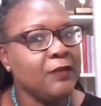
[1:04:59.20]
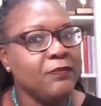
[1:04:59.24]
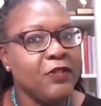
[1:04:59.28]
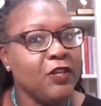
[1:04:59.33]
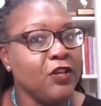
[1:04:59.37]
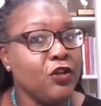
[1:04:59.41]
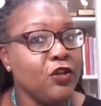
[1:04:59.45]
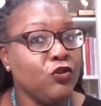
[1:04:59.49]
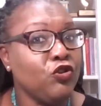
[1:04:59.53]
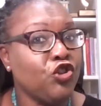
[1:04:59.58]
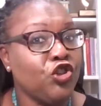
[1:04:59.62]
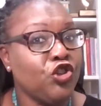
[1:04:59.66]

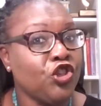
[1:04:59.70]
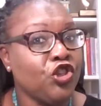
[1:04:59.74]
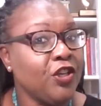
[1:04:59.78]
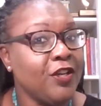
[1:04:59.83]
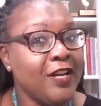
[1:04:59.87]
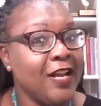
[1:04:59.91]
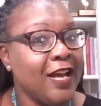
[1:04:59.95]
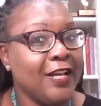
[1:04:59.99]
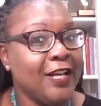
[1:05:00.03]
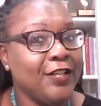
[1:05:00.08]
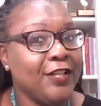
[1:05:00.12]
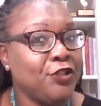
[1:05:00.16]
something you should
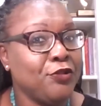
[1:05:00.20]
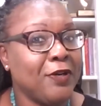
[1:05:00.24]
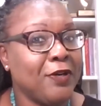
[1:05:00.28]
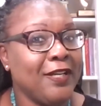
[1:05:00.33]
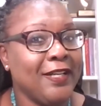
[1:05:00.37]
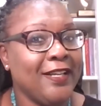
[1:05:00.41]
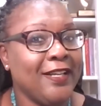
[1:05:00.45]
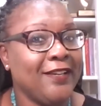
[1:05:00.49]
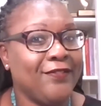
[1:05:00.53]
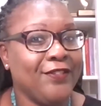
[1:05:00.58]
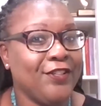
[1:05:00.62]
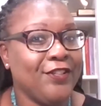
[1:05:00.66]
not do on
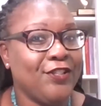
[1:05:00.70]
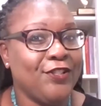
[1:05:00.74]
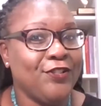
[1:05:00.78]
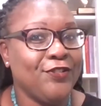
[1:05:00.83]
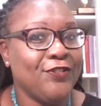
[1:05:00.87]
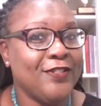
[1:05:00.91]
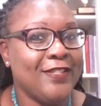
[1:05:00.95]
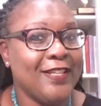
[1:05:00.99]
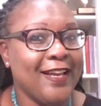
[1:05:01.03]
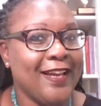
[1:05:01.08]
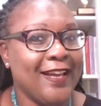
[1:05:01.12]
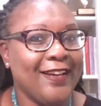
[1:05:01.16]
Giving
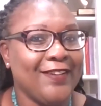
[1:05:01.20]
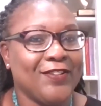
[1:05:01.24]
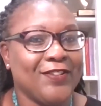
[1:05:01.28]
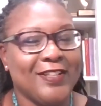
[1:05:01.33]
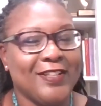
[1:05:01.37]
Tuesday?